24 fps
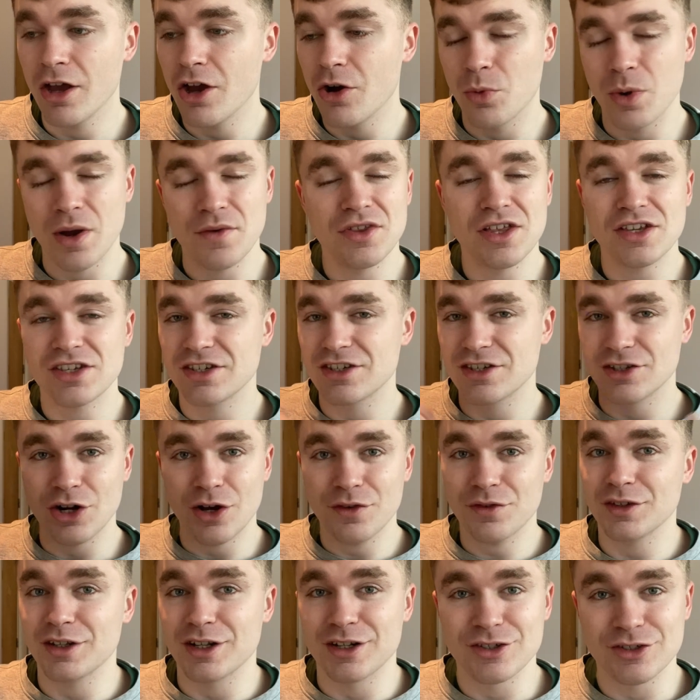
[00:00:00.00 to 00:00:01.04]
Whether this is an
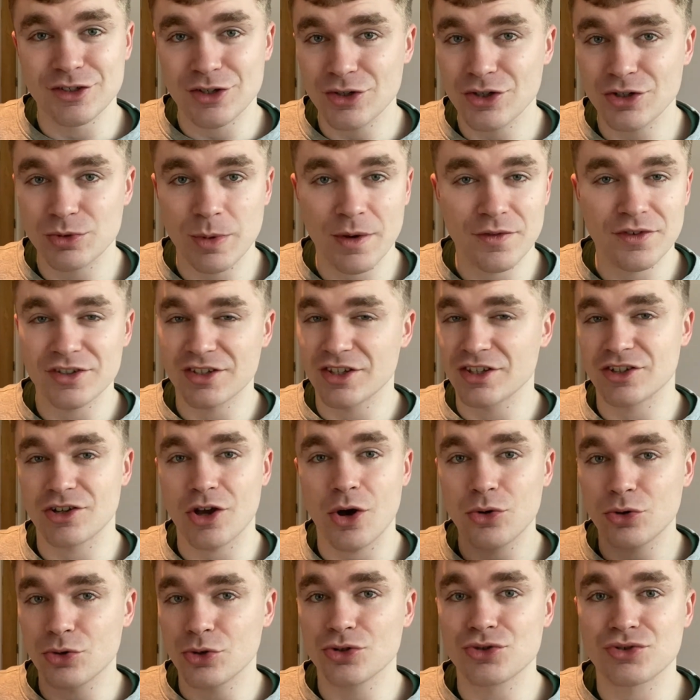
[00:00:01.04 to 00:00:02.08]
offer that is good, whether it's a
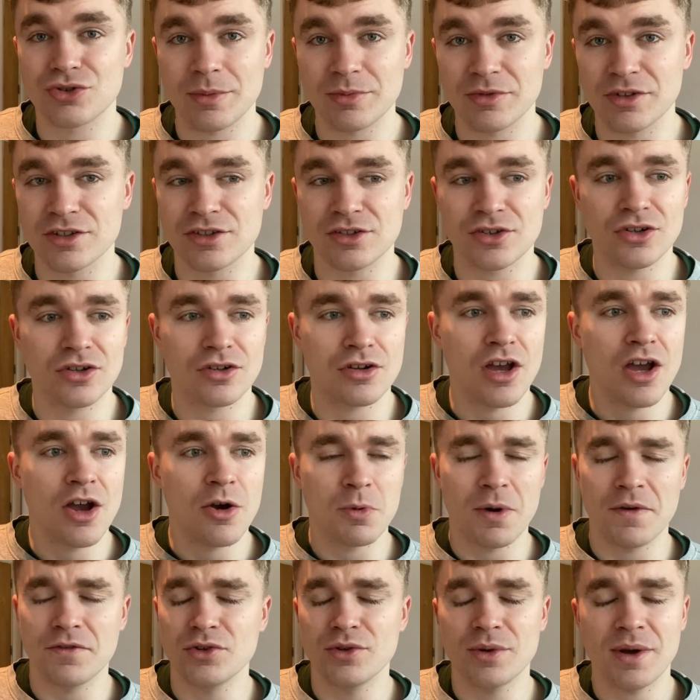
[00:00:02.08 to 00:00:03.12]
cold call script that is good,
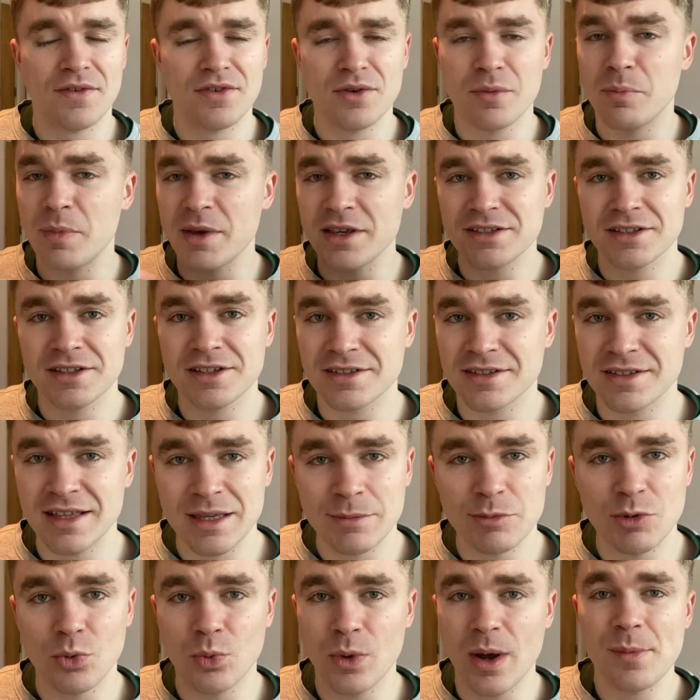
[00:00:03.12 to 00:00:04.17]
whether you have a business
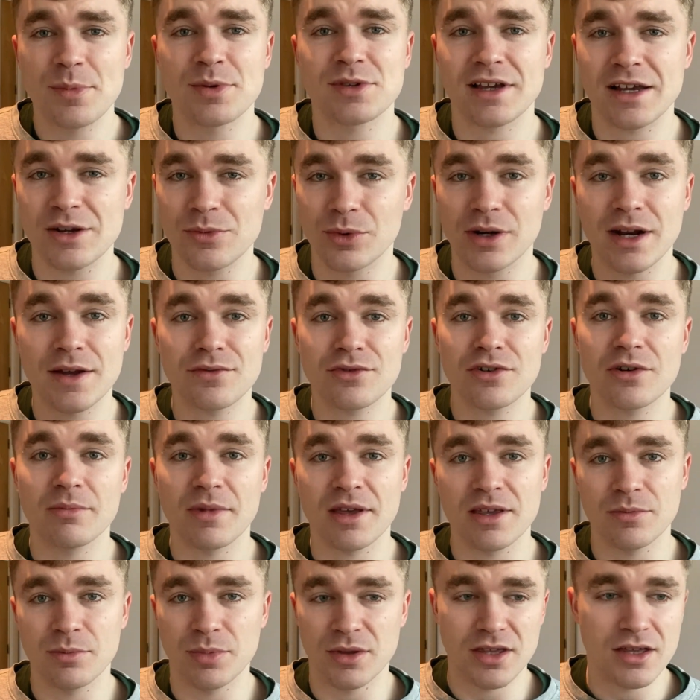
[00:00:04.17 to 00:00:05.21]
name, a website, whatever it
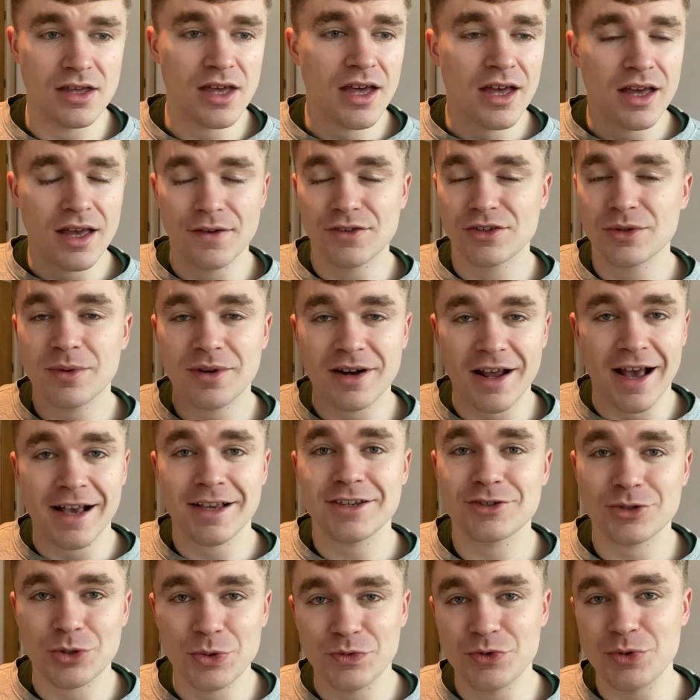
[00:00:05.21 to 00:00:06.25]
may be. If someone
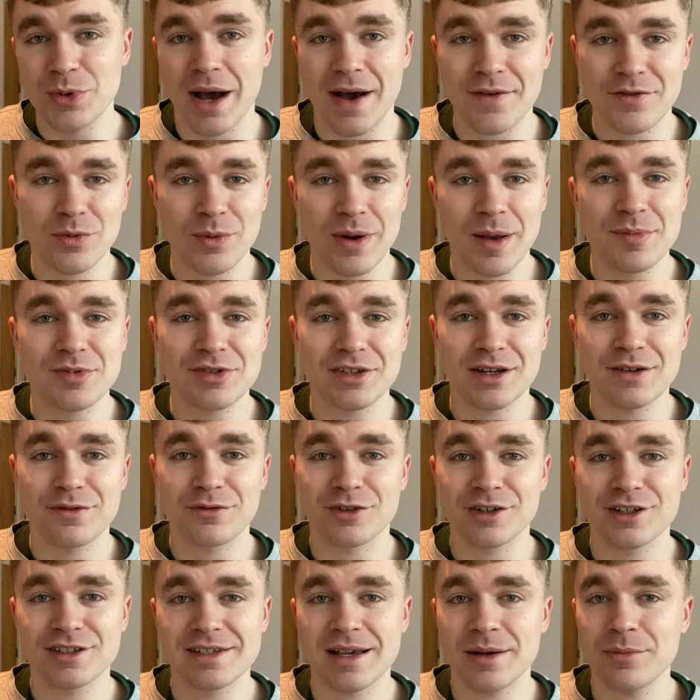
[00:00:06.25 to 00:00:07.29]
asks you if you have a website,
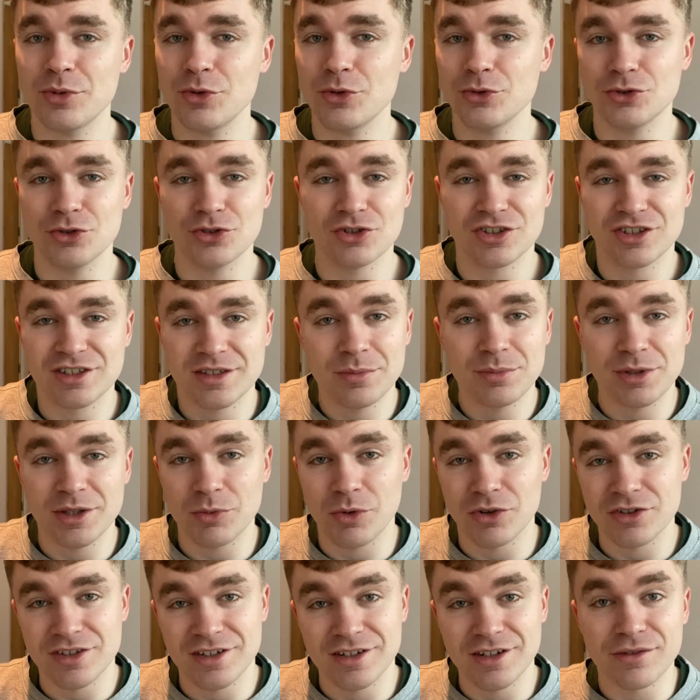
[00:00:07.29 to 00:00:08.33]
for example, you just simply
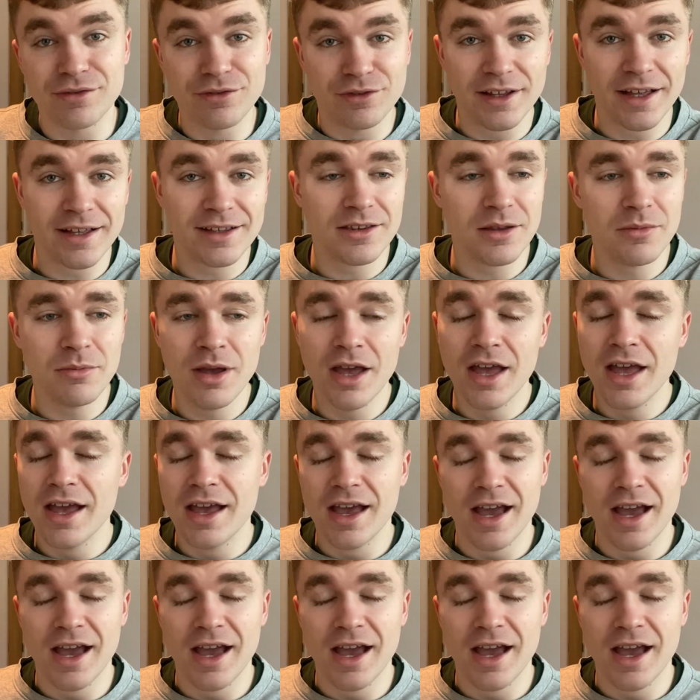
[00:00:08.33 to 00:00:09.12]
want to deflect them.